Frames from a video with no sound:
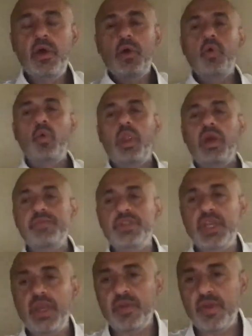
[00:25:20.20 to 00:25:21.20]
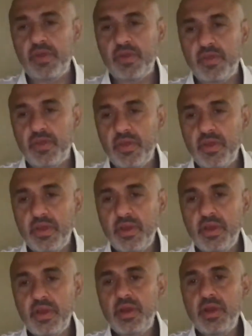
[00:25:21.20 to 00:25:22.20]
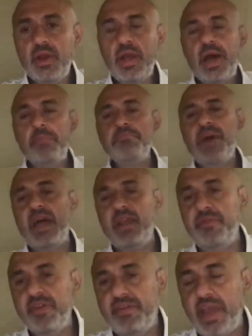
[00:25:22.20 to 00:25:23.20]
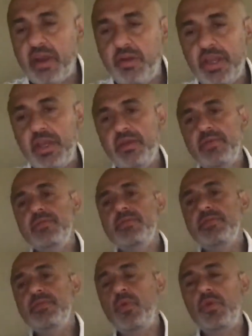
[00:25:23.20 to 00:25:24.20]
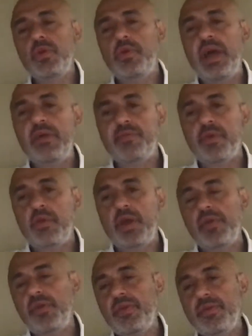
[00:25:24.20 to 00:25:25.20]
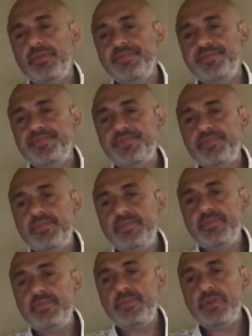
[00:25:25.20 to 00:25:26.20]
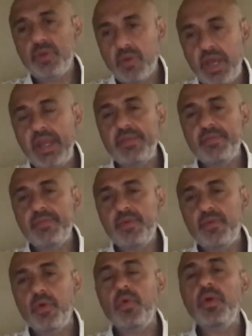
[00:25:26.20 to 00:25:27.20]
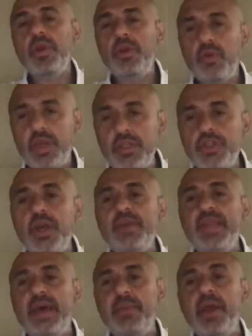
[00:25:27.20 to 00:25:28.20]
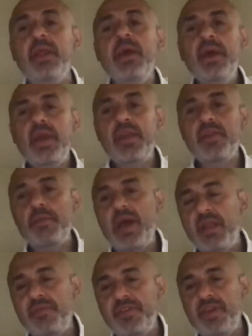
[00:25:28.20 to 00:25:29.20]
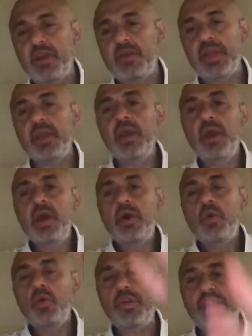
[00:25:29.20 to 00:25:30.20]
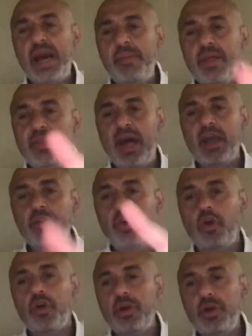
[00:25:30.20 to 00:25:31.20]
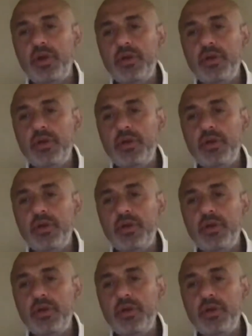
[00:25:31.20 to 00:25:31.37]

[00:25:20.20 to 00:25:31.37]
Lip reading: who loves Jesus, a man of integrity who sold out for Christ, right? So you can trust that man. He's a man of integrity. Usama Dakdok.